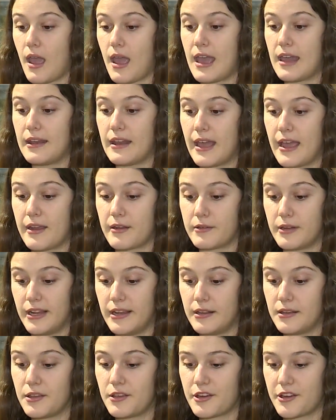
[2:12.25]
And I
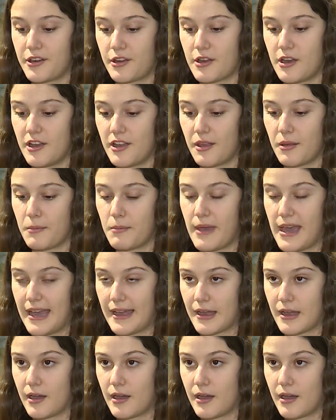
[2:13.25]
read, You're going back